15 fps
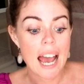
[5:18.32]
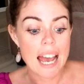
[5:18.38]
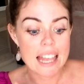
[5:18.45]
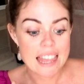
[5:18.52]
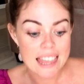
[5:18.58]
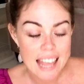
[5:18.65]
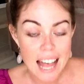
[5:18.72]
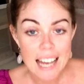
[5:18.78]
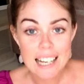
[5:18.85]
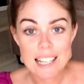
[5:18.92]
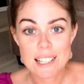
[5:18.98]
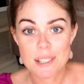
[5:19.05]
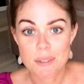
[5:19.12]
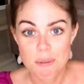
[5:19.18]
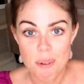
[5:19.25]
And that
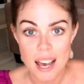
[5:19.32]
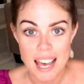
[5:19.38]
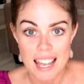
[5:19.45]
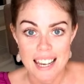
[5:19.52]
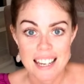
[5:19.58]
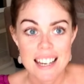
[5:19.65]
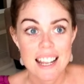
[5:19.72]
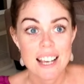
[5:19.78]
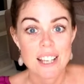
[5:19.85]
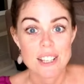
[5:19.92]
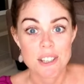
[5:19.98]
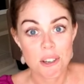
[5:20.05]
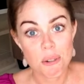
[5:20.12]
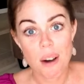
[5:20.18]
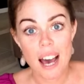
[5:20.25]
is when
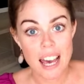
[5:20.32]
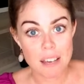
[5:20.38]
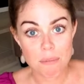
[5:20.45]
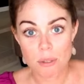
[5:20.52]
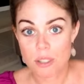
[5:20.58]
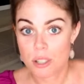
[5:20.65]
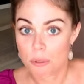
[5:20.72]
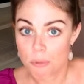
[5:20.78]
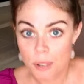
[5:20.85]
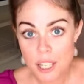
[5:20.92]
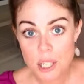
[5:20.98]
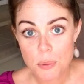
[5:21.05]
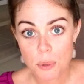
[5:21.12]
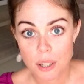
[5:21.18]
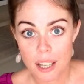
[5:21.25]
you are able to
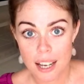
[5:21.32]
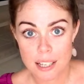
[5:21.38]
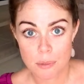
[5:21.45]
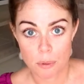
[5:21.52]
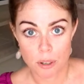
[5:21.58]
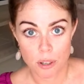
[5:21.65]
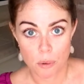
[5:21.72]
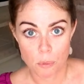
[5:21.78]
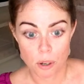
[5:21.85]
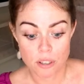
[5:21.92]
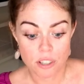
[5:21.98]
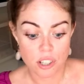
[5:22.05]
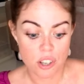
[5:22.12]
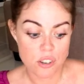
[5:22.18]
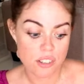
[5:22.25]
visualize what you
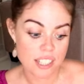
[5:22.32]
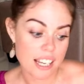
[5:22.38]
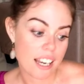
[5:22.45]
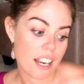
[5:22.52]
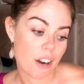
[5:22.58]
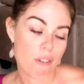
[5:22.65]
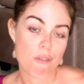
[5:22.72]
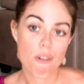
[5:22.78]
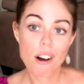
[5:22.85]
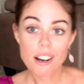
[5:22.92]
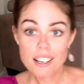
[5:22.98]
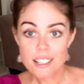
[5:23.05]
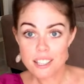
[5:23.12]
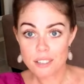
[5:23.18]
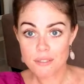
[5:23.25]
want. So you're sending
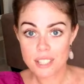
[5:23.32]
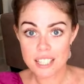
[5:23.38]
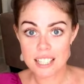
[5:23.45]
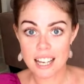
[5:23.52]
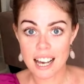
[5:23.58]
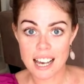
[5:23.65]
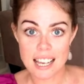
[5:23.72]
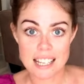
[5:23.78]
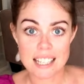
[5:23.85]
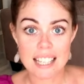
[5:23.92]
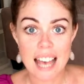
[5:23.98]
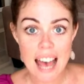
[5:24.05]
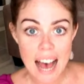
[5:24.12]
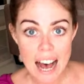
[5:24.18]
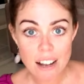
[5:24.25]
rockets of
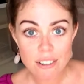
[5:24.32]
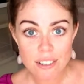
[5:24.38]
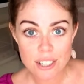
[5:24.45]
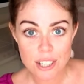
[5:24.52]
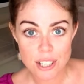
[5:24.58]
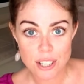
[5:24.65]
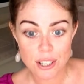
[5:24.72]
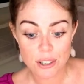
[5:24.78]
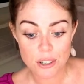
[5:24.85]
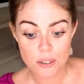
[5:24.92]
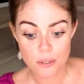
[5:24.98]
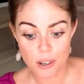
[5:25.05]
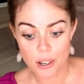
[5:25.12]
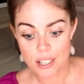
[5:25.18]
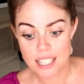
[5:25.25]
desires out into the
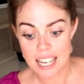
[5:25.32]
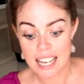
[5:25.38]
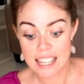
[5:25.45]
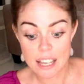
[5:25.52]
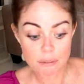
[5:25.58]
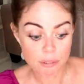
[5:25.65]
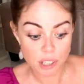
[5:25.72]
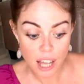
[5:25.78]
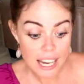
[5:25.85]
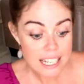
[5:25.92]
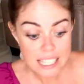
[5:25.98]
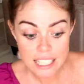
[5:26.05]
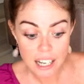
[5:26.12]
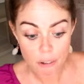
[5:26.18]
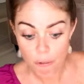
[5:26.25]
universe and they've
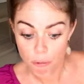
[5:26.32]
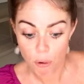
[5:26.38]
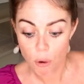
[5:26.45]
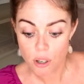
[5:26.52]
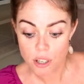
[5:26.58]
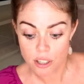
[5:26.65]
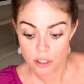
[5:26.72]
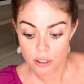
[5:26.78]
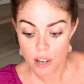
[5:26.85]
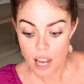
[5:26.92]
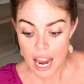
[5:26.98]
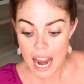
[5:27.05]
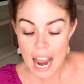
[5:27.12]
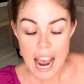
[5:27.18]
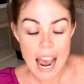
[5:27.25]
lined it up for you.
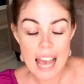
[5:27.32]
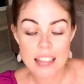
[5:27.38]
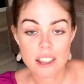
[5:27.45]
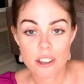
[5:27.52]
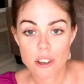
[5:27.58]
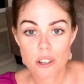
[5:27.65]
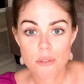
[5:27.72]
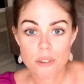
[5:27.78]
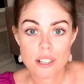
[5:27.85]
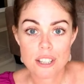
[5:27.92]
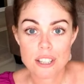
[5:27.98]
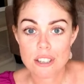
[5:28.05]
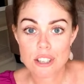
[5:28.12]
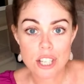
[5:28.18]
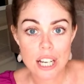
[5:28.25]
And the universe
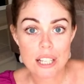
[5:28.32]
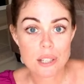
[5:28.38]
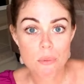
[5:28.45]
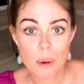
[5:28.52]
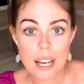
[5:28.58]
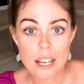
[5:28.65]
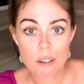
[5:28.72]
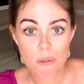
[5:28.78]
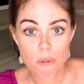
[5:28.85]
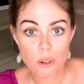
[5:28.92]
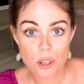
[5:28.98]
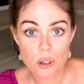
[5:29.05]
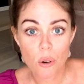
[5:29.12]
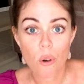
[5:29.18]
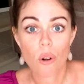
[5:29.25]
is just waiting for
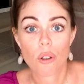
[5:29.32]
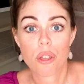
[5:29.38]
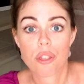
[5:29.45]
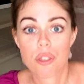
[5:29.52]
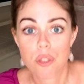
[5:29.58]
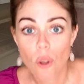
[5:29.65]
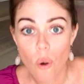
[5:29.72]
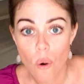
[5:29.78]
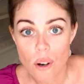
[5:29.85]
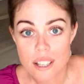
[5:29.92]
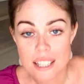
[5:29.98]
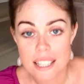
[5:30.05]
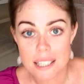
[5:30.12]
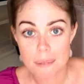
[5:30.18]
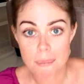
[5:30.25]
your
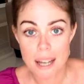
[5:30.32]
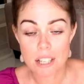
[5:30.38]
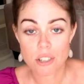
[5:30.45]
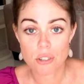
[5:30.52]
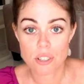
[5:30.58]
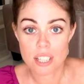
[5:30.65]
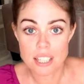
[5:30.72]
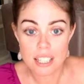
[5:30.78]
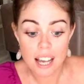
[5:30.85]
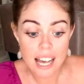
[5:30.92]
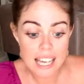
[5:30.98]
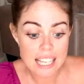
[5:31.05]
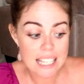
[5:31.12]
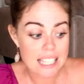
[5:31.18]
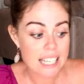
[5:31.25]
thoughts to match your
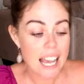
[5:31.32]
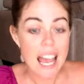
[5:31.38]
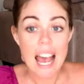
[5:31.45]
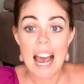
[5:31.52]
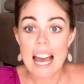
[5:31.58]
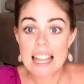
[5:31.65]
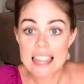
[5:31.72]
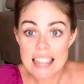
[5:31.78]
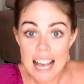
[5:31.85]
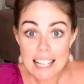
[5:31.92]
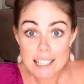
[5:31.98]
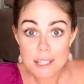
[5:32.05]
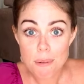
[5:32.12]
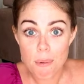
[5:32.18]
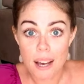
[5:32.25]
desires. And
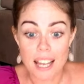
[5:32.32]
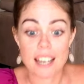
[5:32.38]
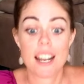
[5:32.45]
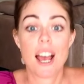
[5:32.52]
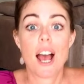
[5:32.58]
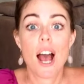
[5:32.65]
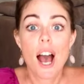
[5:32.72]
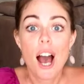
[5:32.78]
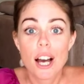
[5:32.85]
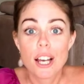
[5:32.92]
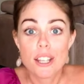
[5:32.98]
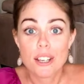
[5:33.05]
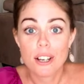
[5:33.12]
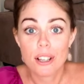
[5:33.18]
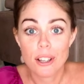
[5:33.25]
that's when
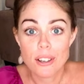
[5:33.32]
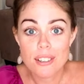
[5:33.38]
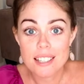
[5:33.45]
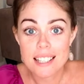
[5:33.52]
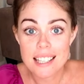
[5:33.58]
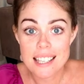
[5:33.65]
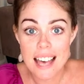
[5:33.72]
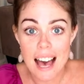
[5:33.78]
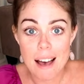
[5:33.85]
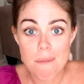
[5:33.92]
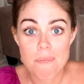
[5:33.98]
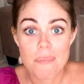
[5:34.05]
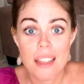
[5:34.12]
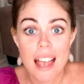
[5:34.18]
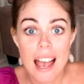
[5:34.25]
you close the
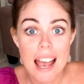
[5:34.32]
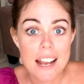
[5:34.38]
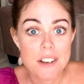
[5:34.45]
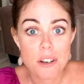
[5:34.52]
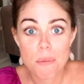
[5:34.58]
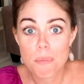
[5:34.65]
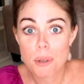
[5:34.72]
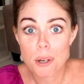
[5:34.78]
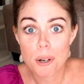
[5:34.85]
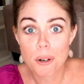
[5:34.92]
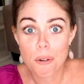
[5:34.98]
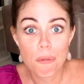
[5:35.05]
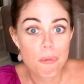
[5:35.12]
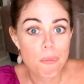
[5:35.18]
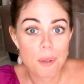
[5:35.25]
gap and your
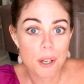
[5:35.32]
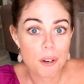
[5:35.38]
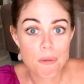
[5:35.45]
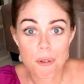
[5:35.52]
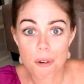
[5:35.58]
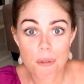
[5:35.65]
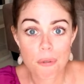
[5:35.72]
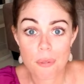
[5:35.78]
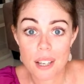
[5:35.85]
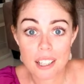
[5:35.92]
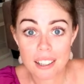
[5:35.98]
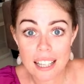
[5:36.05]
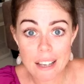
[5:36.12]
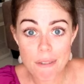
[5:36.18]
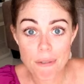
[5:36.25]
beautiful, beautiful
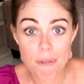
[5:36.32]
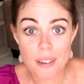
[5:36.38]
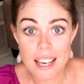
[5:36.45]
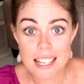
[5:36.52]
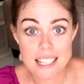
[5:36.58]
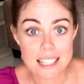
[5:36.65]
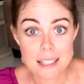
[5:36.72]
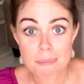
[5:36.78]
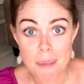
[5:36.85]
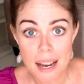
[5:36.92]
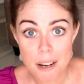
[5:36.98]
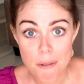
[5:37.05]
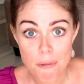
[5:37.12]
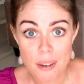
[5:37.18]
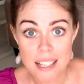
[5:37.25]
fiddle leaf fig just
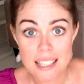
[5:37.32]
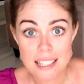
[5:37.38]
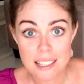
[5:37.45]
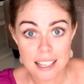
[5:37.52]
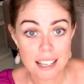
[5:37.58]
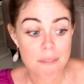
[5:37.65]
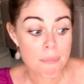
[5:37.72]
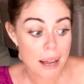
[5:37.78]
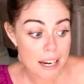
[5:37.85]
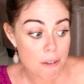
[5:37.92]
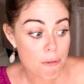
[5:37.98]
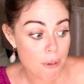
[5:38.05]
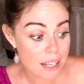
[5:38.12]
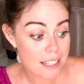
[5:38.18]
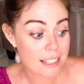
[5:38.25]
manifests, it,
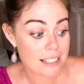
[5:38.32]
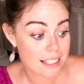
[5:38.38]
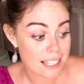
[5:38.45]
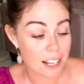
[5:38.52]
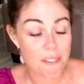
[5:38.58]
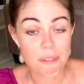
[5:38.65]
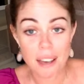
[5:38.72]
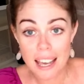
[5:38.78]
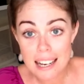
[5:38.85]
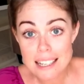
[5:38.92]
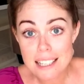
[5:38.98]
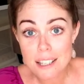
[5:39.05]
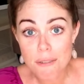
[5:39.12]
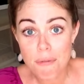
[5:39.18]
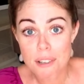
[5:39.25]
manifests itself
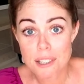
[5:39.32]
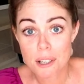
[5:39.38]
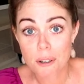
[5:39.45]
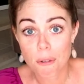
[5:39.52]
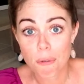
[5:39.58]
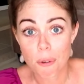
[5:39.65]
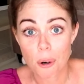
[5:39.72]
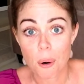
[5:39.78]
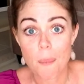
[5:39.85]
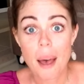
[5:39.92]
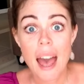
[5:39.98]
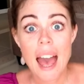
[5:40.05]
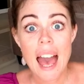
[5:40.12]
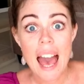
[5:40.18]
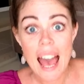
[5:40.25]
into the physical form
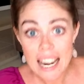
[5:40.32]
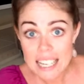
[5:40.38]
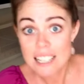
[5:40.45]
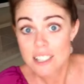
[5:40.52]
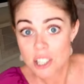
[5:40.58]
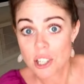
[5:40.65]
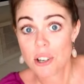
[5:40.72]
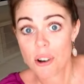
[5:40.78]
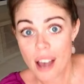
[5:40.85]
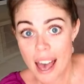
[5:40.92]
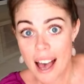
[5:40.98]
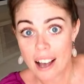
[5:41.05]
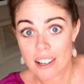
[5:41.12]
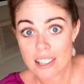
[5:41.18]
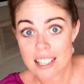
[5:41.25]
and into your
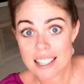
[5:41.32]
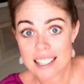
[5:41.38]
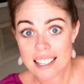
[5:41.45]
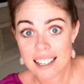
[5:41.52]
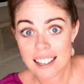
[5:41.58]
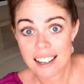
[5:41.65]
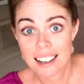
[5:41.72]
house.